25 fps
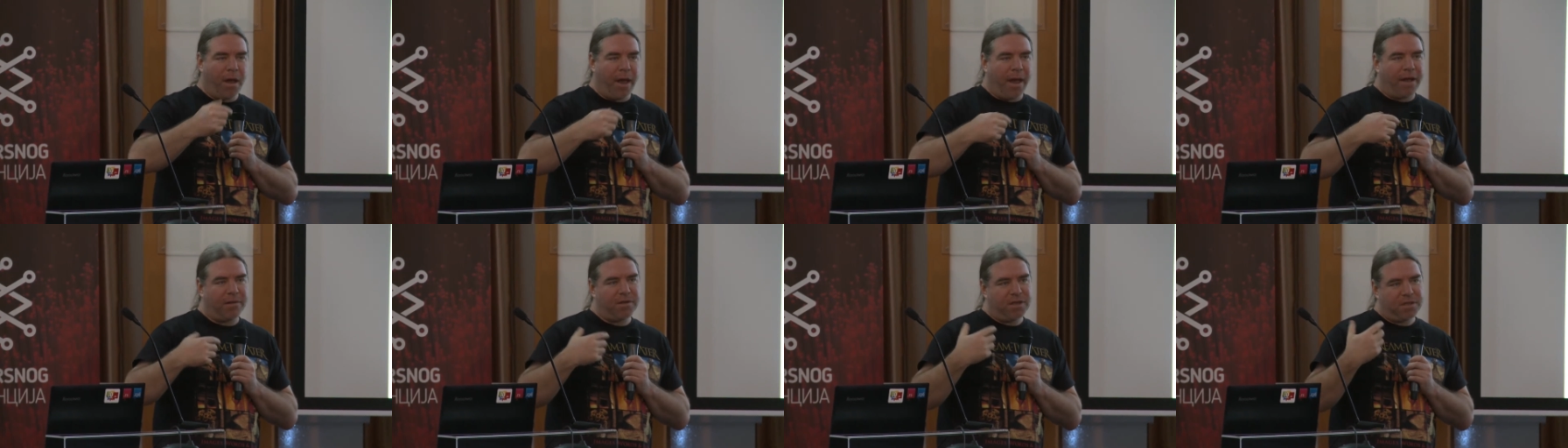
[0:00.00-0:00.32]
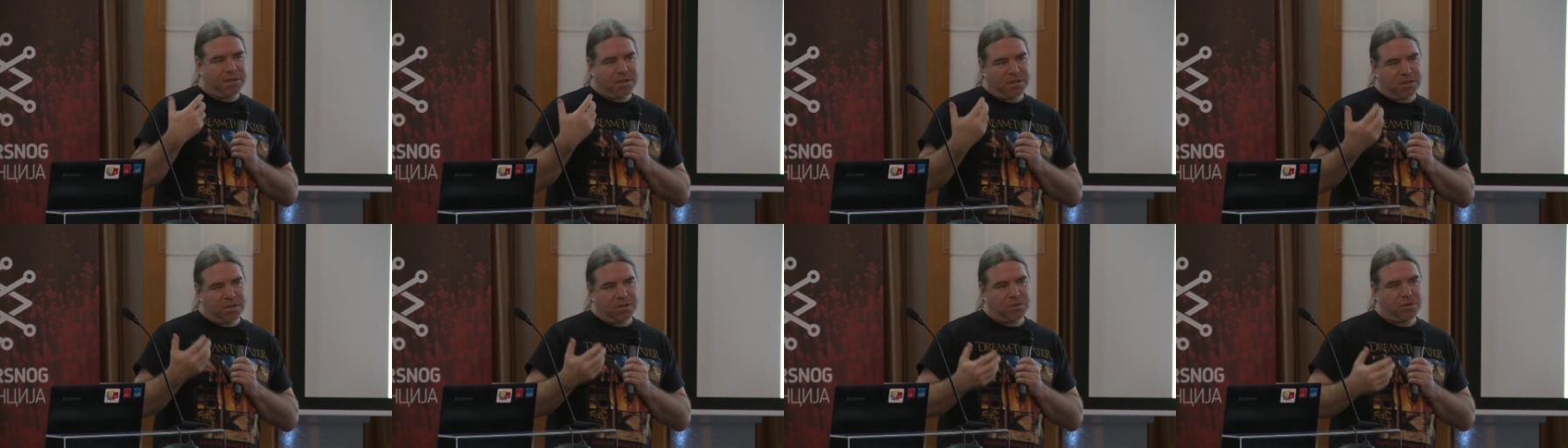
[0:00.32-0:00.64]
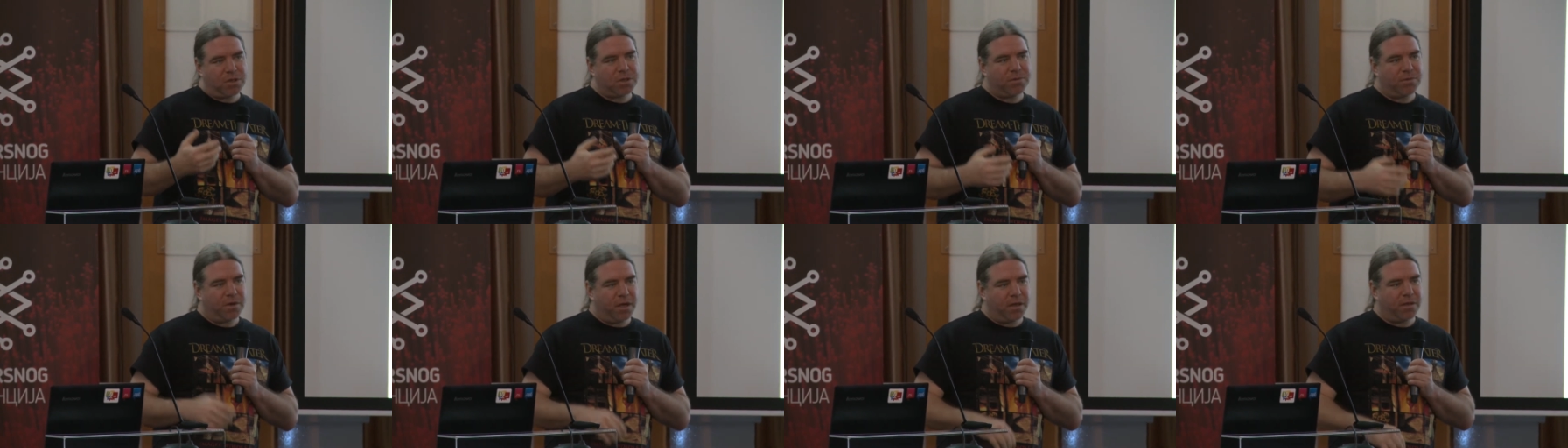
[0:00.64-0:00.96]
and this is
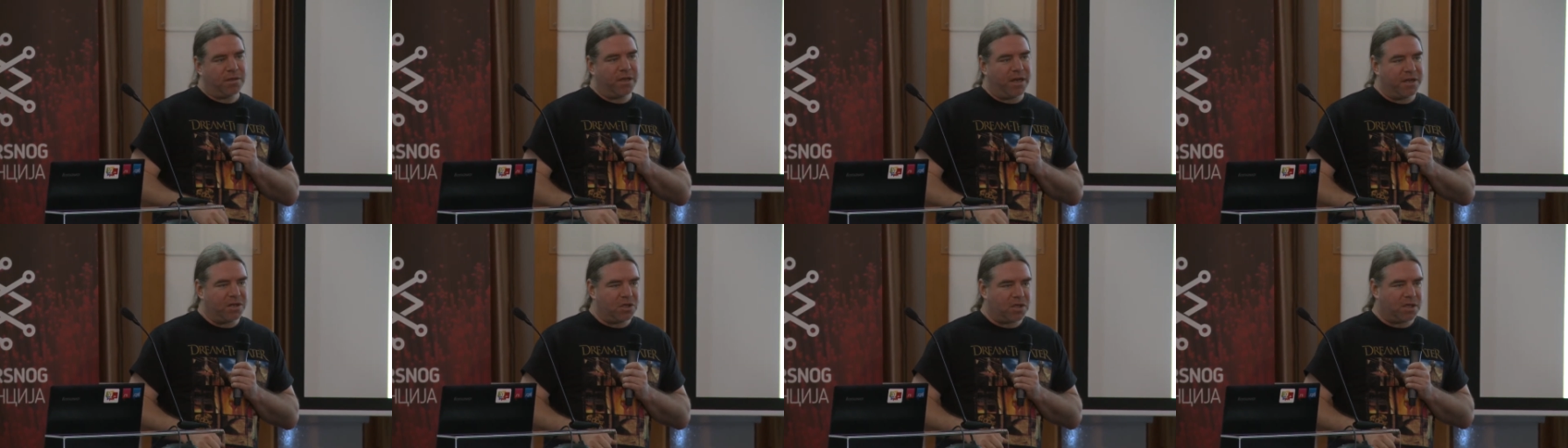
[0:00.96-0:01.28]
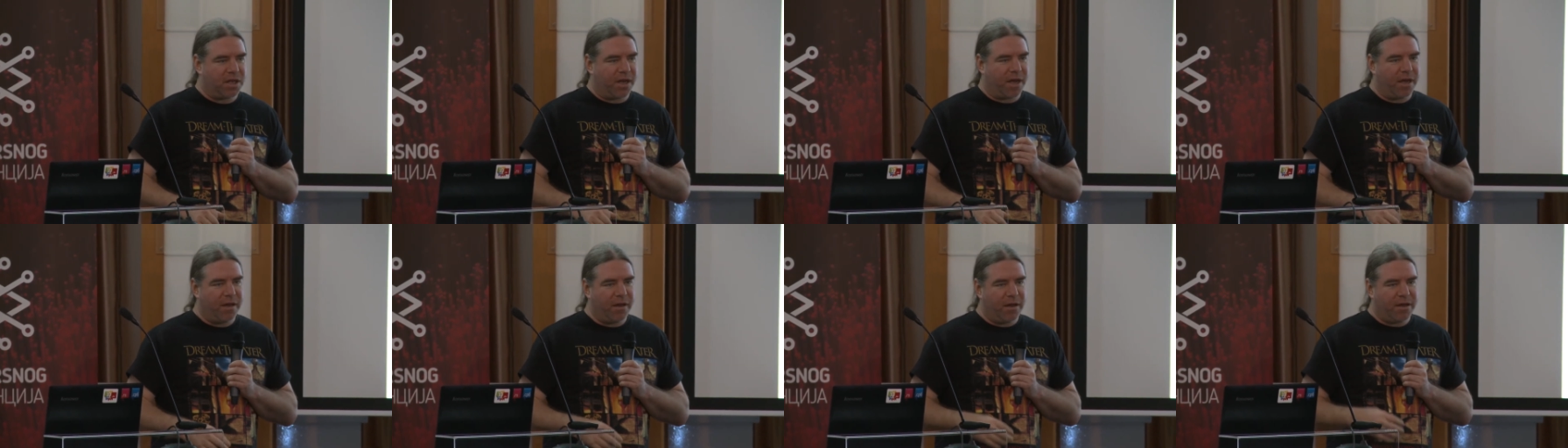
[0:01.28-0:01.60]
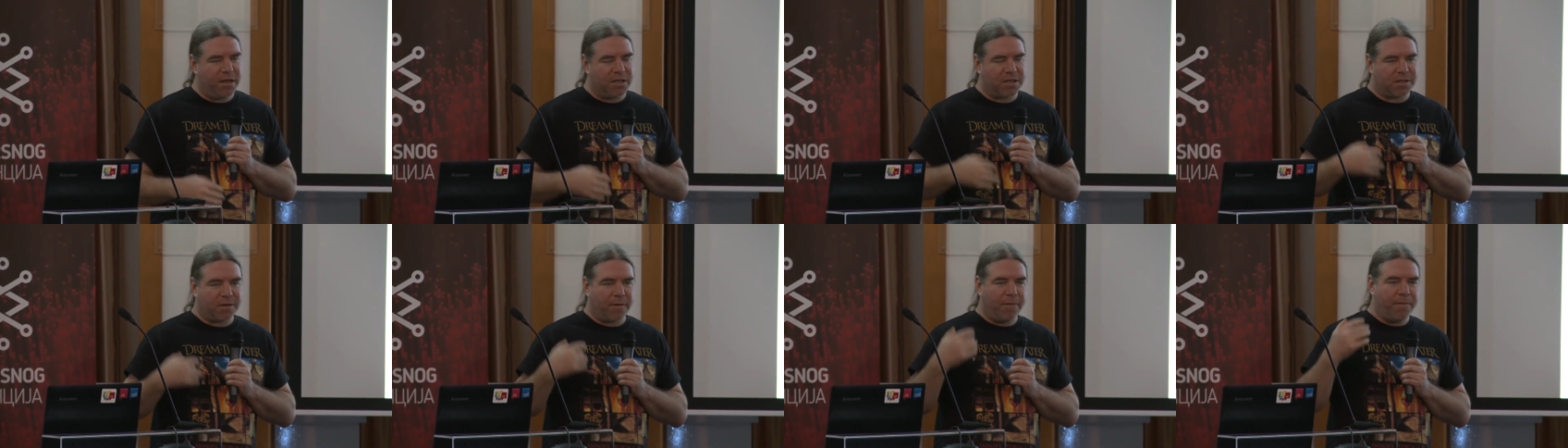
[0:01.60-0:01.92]
usually, they say,
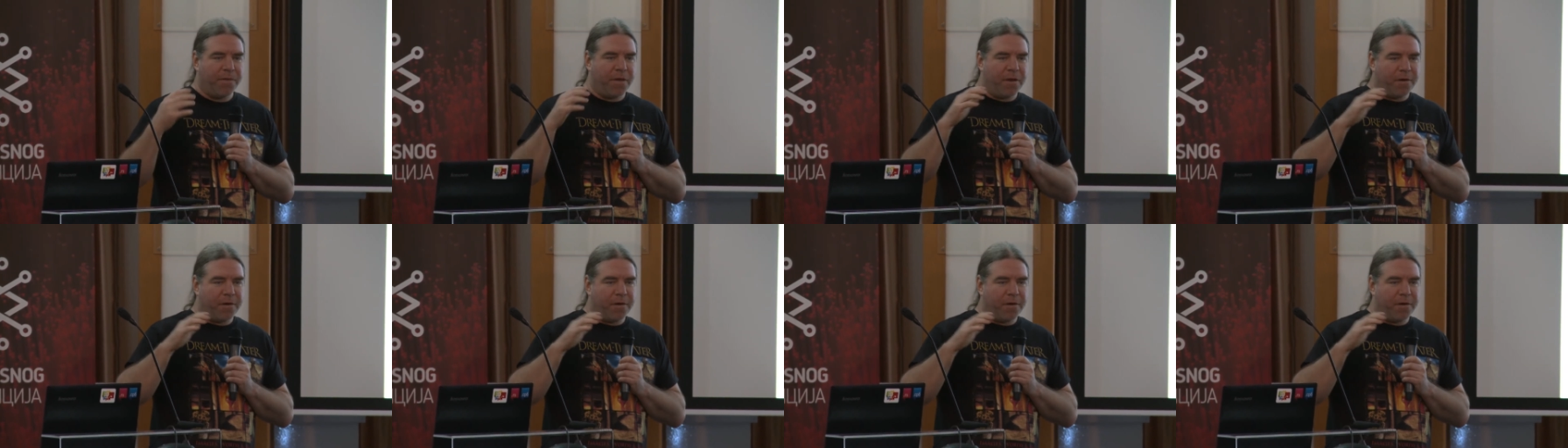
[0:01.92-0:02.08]
it's